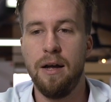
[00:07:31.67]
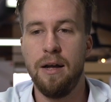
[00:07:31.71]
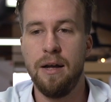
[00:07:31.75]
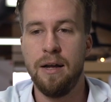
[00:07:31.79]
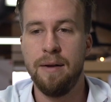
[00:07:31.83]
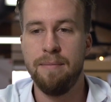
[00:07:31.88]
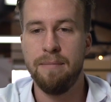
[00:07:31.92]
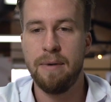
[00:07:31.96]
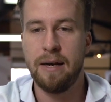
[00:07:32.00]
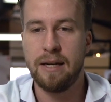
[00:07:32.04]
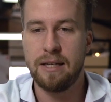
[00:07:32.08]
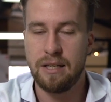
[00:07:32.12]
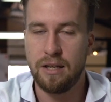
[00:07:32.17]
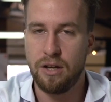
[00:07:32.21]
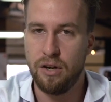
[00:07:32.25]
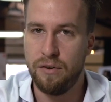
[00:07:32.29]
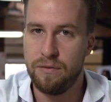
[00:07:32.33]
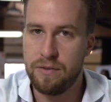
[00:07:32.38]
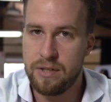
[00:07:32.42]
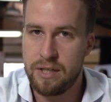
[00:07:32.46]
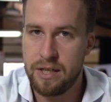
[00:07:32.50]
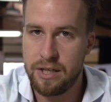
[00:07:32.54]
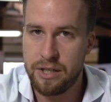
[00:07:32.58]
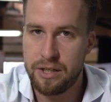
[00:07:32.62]
it makes the
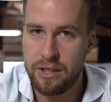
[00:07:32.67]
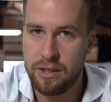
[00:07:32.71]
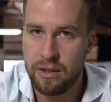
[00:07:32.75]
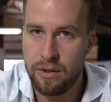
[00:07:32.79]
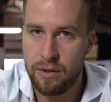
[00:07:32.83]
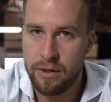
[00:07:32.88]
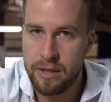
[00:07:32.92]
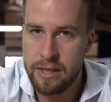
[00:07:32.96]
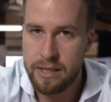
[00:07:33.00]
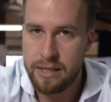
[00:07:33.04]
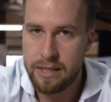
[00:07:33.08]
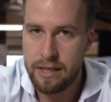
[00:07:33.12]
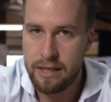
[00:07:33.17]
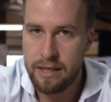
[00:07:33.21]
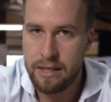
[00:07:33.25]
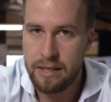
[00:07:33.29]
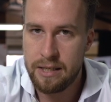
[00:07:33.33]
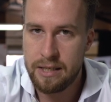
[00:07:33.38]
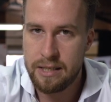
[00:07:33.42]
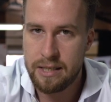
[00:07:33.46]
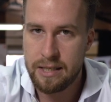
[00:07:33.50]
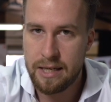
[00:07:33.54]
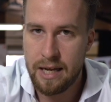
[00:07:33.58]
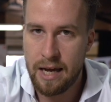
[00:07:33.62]
conversation a lot easier. In
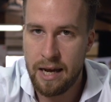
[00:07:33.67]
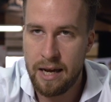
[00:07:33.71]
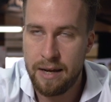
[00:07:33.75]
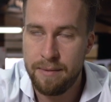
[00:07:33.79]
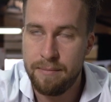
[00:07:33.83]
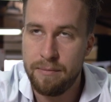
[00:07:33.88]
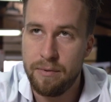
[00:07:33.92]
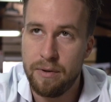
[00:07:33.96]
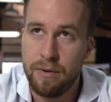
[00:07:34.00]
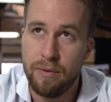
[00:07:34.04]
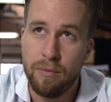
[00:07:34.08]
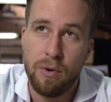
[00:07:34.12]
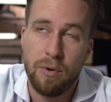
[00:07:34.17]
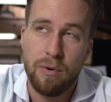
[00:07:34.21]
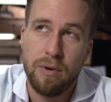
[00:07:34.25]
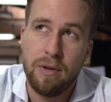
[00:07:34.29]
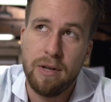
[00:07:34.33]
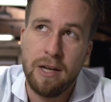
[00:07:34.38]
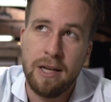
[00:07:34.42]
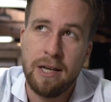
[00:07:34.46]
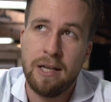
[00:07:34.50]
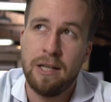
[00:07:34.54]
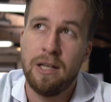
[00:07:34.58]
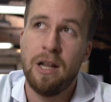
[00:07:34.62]
this game, well,
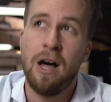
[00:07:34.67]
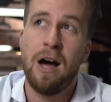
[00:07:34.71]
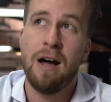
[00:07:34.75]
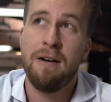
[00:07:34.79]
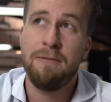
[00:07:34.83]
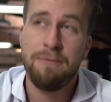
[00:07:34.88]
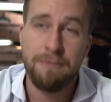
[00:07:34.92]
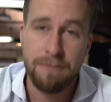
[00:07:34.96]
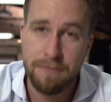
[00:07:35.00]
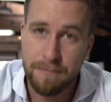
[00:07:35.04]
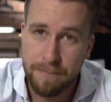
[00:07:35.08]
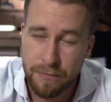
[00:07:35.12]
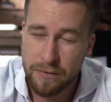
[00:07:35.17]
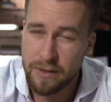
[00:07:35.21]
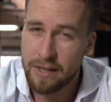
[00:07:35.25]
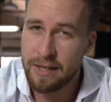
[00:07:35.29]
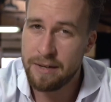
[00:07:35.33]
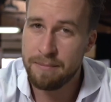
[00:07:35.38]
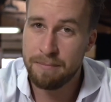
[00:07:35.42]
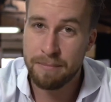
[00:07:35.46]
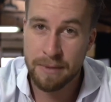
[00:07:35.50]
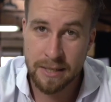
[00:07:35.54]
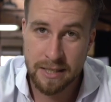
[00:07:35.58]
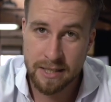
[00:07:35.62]
in life,
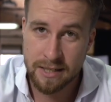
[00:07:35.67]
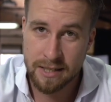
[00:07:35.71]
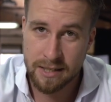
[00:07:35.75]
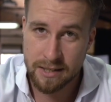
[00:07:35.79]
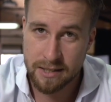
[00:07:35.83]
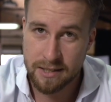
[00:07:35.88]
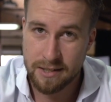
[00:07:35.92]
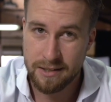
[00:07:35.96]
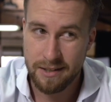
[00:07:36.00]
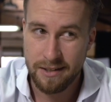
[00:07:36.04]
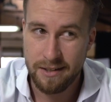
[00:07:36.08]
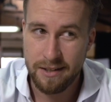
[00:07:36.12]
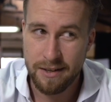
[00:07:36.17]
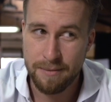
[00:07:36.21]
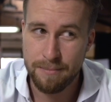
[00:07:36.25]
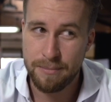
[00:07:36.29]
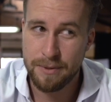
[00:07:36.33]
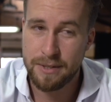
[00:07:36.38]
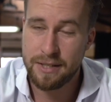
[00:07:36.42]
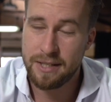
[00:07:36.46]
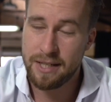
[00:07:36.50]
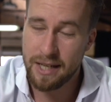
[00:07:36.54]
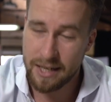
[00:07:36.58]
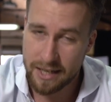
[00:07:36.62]
in business, in
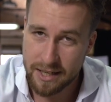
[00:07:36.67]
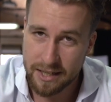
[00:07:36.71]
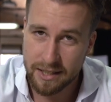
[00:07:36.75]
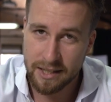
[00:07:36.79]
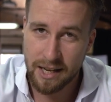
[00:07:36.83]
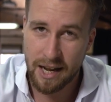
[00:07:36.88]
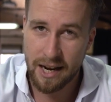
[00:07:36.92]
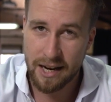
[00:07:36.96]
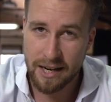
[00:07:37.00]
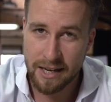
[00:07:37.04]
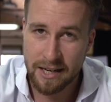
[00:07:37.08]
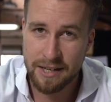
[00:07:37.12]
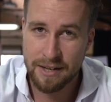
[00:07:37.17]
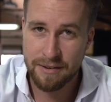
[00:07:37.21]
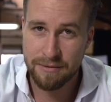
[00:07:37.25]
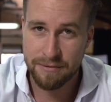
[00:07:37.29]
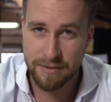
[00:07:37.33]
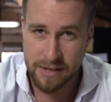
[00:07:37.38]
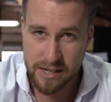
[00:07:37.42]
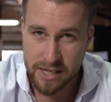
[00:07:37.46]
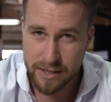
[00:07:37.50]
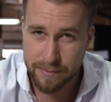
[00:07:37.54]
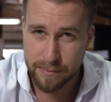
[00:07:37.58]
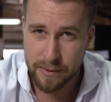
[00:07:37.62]
particular in
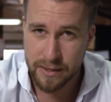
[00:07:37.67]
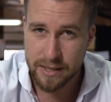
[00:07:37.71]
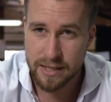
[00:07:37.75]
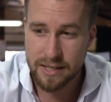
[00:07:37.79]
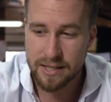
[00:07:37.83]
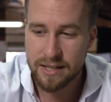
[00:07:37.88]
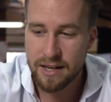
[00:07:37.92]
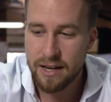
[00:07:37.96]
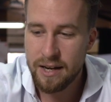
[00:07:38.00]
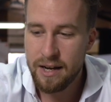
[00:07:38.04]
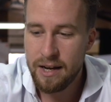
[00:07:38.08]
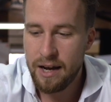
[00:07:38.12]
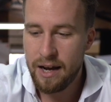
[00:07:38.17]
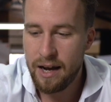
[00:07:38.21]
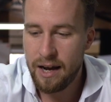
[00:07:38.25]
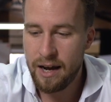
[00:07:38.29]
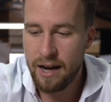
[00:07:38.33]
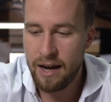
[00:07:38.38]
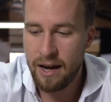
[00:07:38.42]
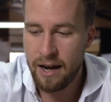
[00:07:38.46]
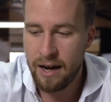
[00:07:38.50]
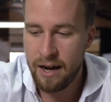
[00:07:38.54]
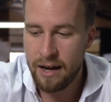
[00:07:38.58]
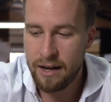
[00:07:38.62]
investments,
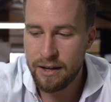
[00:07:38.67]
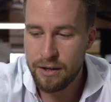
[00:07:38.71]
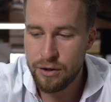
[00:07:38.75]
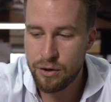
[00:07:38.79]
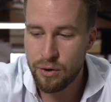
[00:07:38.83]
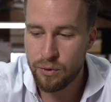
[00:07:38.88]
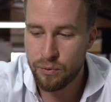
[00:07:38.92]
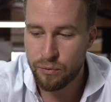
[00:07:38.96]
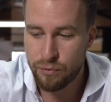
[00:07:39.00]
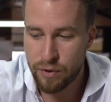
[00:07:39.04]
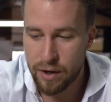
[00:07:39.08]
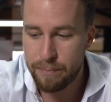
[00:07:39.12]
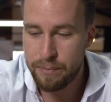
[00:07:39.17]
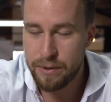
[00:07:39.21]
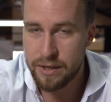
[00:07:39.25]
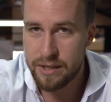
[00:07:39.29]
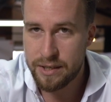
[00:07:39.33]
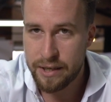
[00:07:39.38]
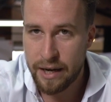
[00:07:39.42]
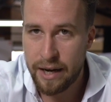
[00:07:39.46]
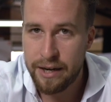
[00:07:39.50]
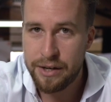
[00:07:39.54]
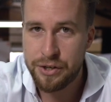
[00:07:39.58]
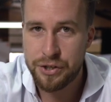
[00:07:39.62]
your
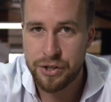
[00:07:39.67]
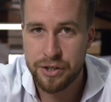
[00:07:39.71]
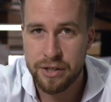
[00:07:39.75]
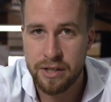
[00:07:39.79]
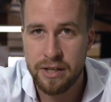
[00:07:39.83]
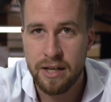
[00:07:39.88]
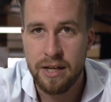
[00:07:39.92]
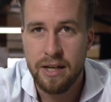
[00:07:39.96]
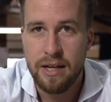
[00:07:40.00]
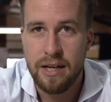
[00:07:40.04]
reputation